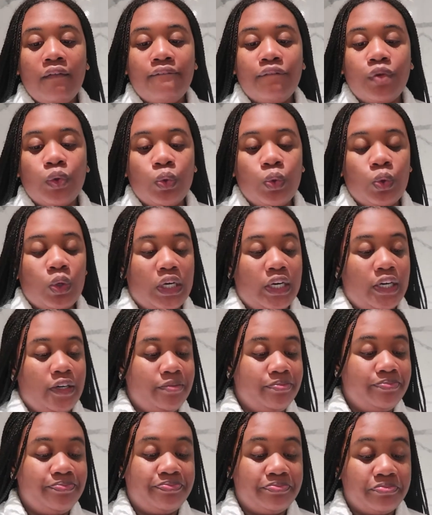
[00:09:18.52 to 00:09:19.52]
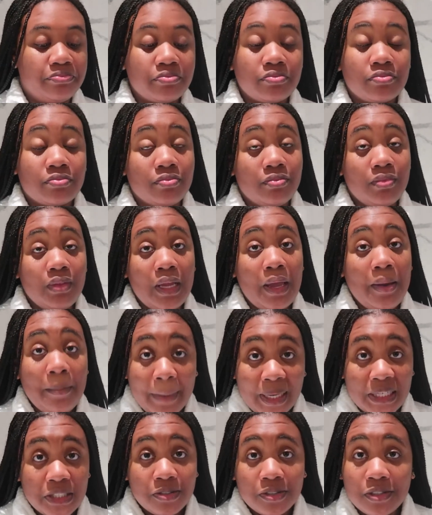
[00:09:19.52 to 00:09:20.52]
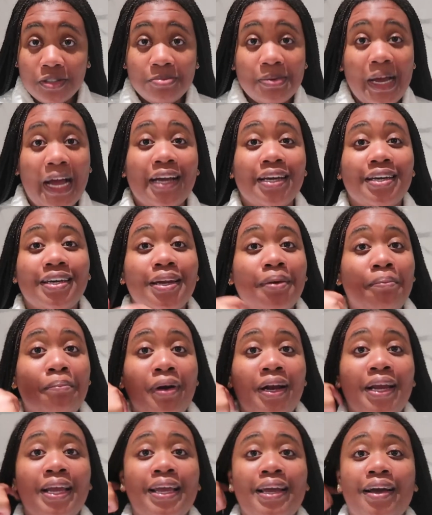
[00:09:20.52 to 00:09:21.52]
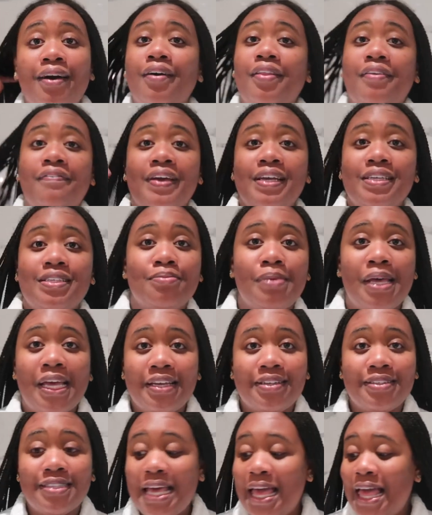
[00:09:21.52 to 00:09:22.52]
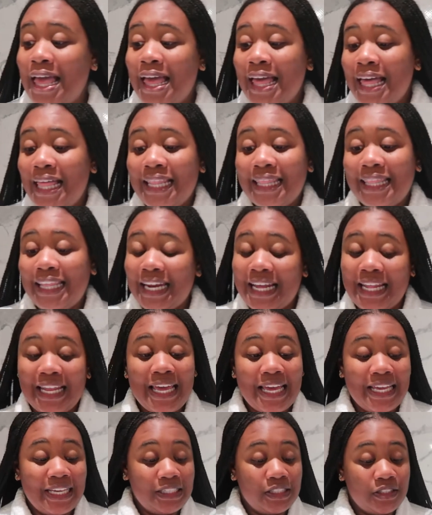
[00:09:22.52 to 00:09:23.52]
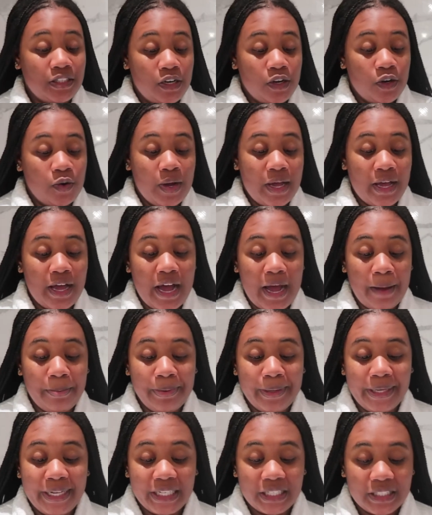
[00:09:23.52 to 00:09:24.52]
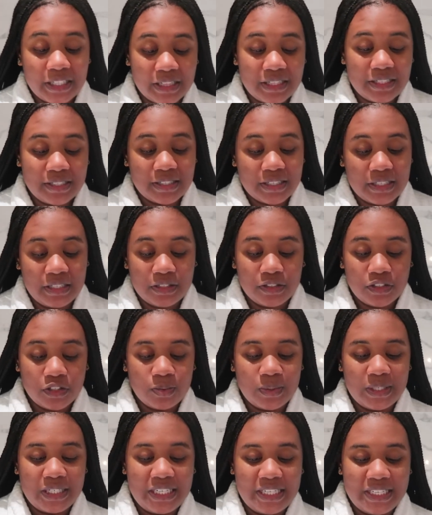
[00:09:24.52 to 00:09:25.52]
for my trip, I couldn't bring all the face masks that I like. So I picked this Kiehl's one.